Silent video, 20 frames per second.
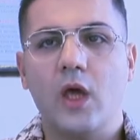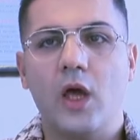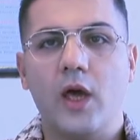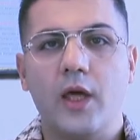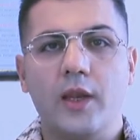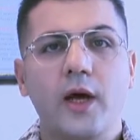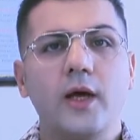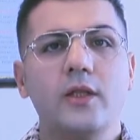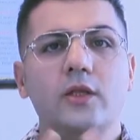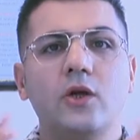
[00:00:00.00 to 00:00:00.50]

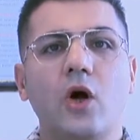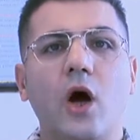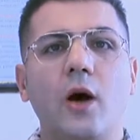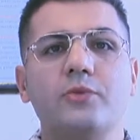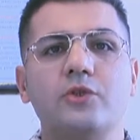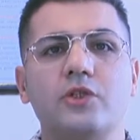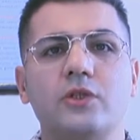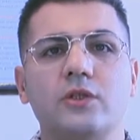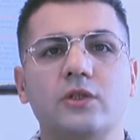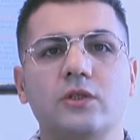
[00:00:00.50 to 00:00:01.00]
Another
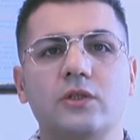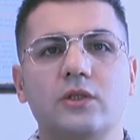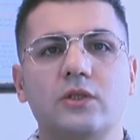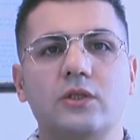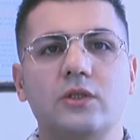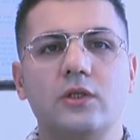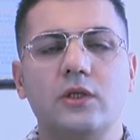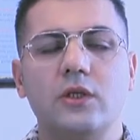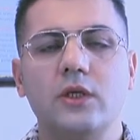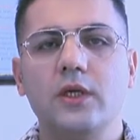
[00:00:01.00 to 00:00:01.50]

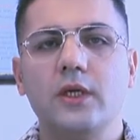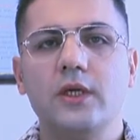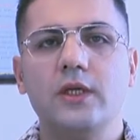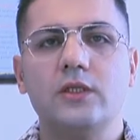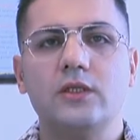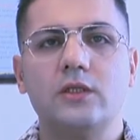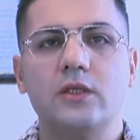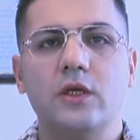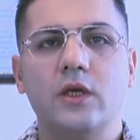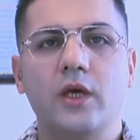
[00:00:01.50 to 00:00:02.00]
options
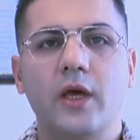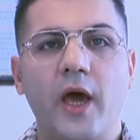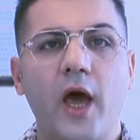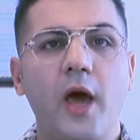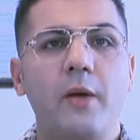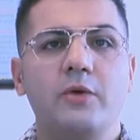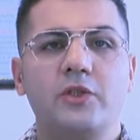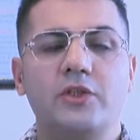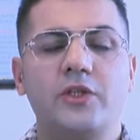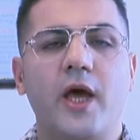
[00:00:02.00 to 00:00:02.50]
is
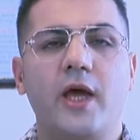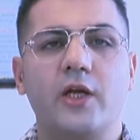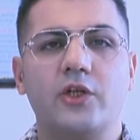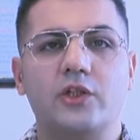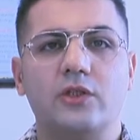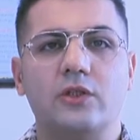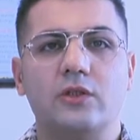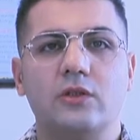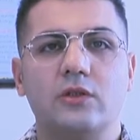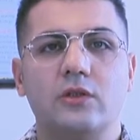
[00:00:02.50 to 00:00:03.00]

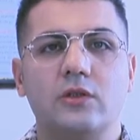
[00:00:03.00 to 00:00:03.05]
hemisection.